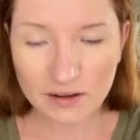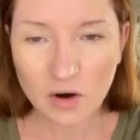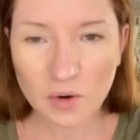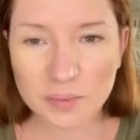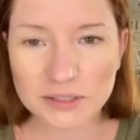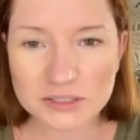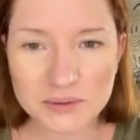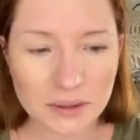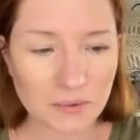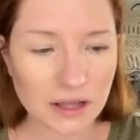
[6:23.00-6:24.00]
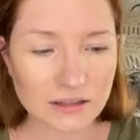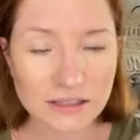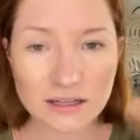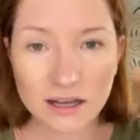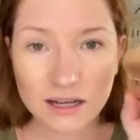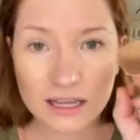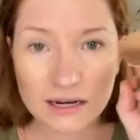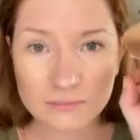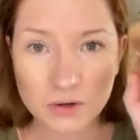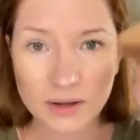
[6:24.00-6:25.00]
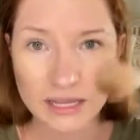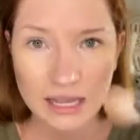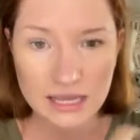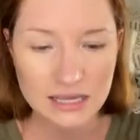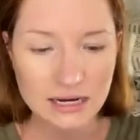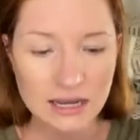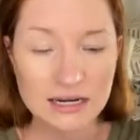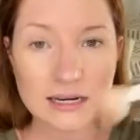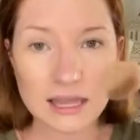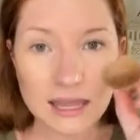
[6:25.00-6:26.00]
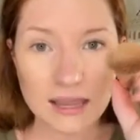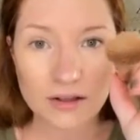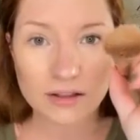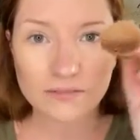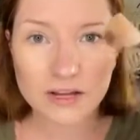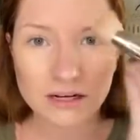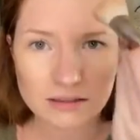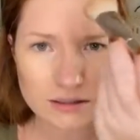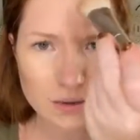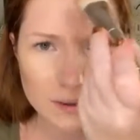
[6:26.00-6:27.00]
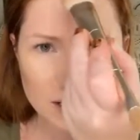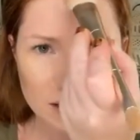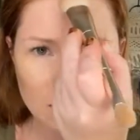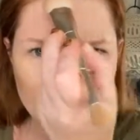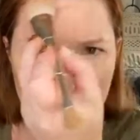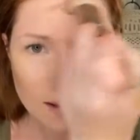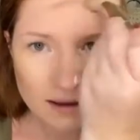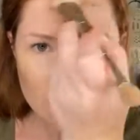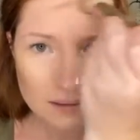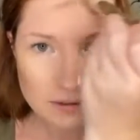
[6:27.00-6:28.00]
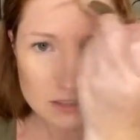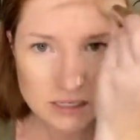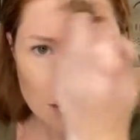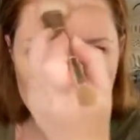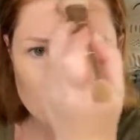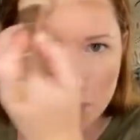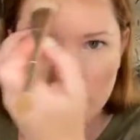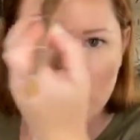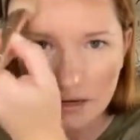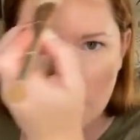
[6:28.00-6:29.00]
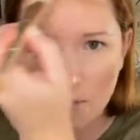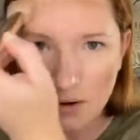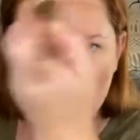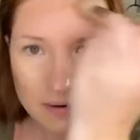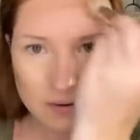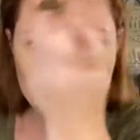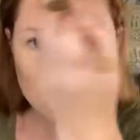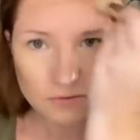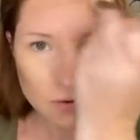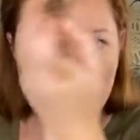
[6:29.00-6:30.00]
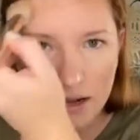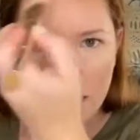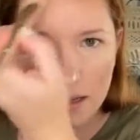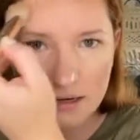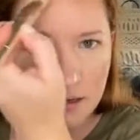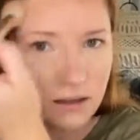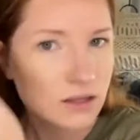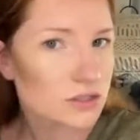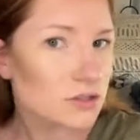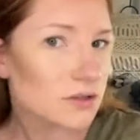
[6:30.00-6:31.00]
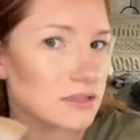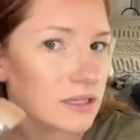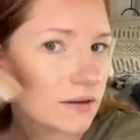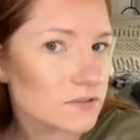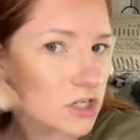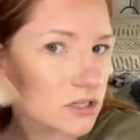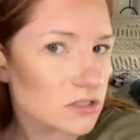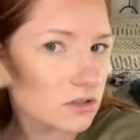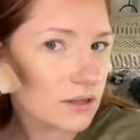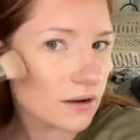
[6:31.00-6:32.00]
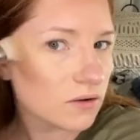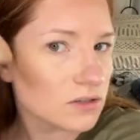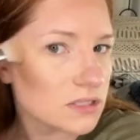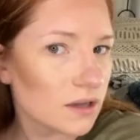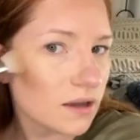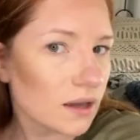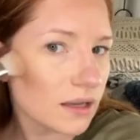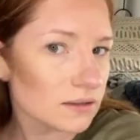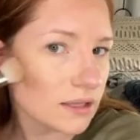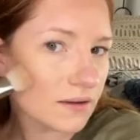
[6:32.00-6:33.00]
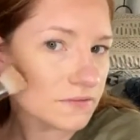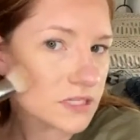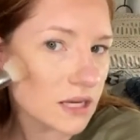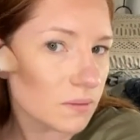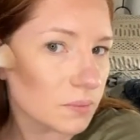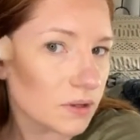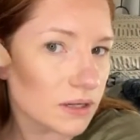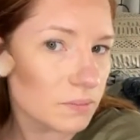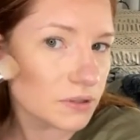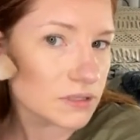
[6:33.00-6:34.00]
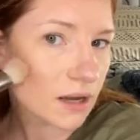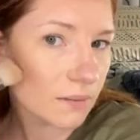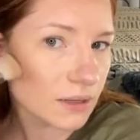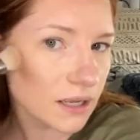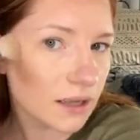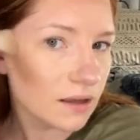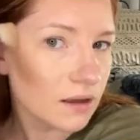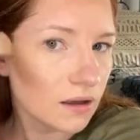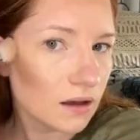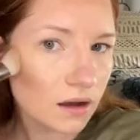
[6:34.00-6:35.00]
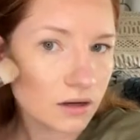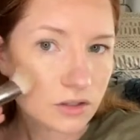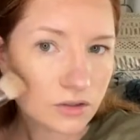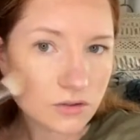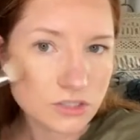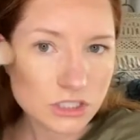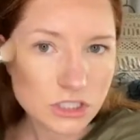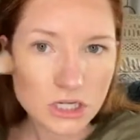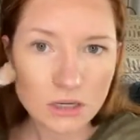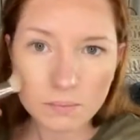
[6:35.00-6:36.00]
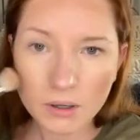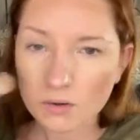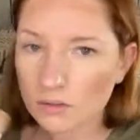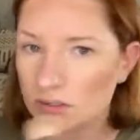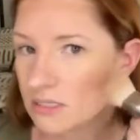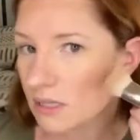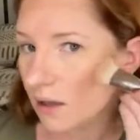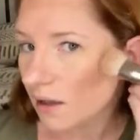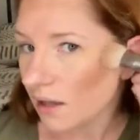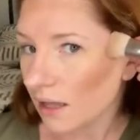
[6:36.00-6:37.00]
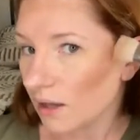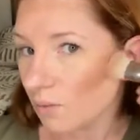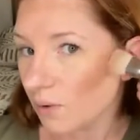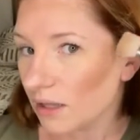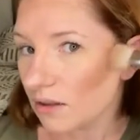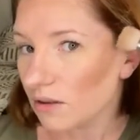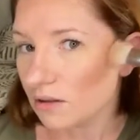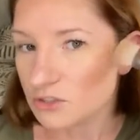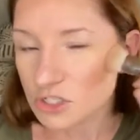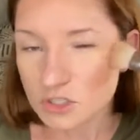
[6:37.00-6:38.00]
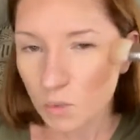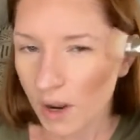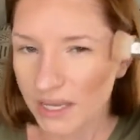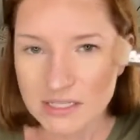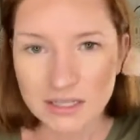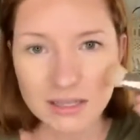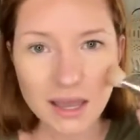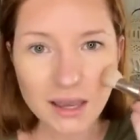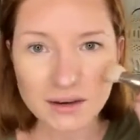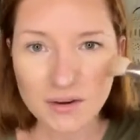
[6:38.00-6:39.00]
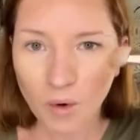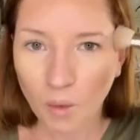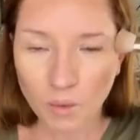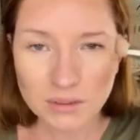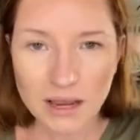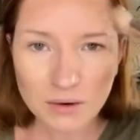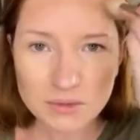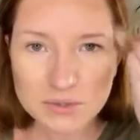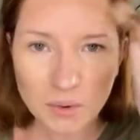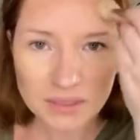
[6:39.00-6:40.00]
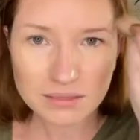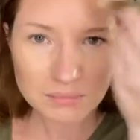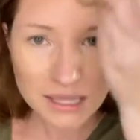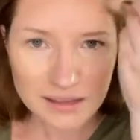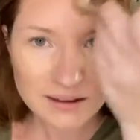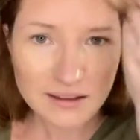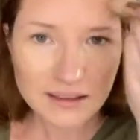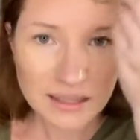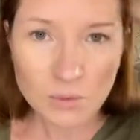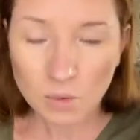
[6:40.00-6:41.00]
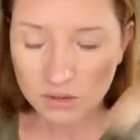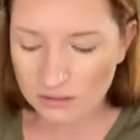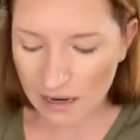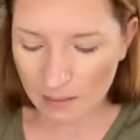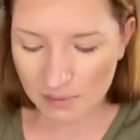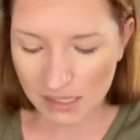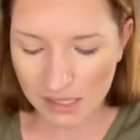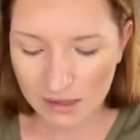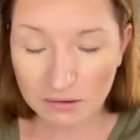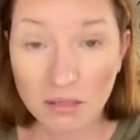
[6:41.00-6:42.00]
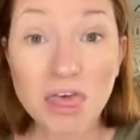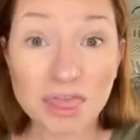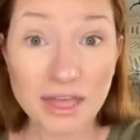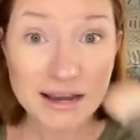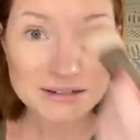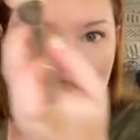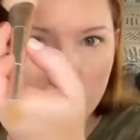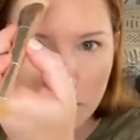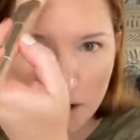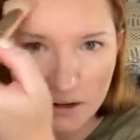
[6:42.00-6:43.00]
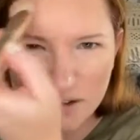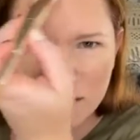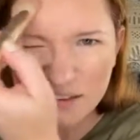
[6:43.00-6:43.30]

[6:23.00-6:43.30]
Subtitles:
Hope you're doing well. Again, I'm going in on an angle. I've got a little bit here, and I'm contouring now around my forehead. So you can see I've chiseled out and left it pretty predominant under those cheekbones. It will, just wait till the end, hold out with me. It will not be that dark.